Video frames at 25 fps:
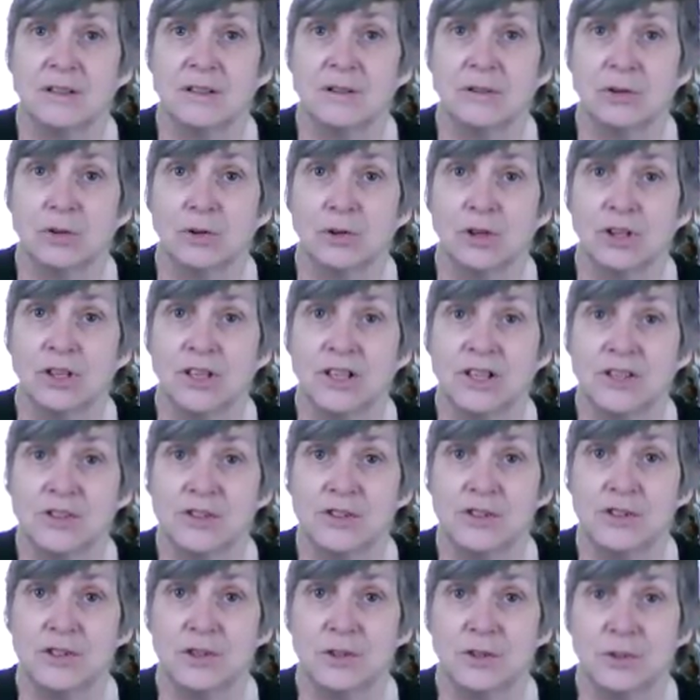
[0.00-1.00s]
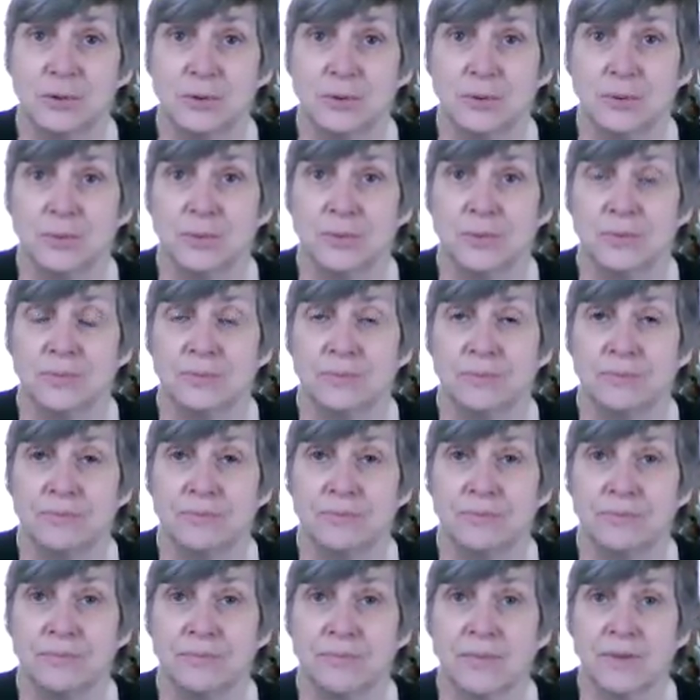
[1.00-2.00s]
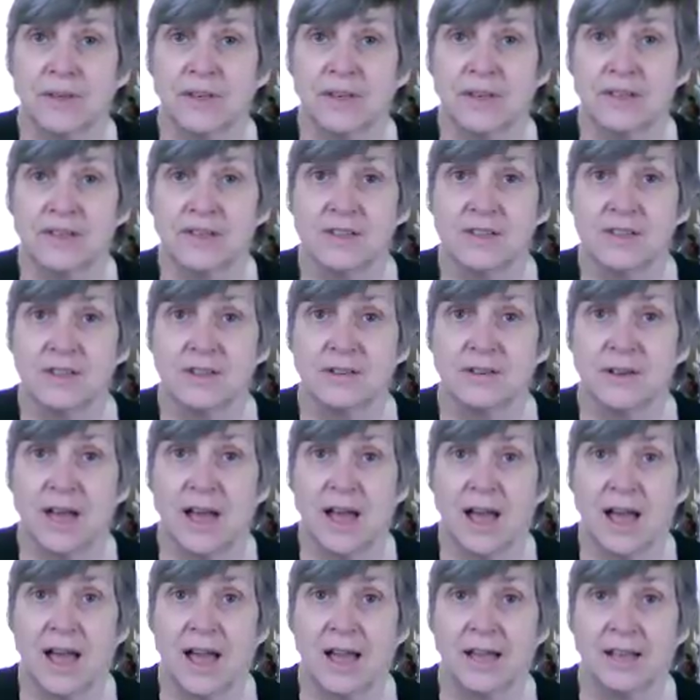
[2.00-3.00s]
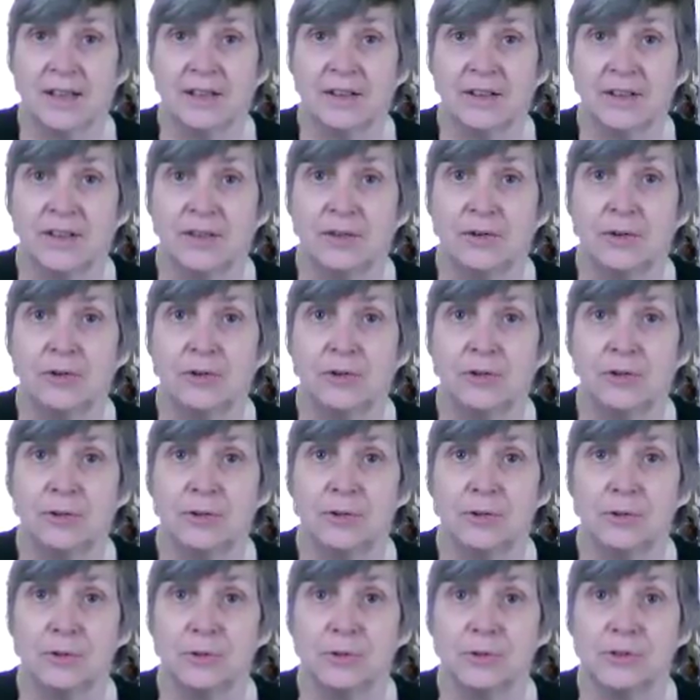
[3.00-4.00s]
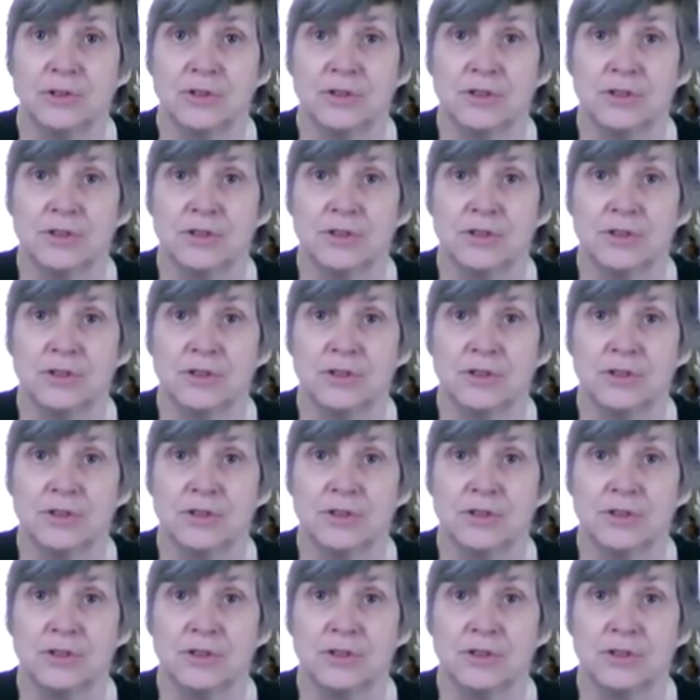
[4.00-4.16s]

all you need to do is to anchor your thoughts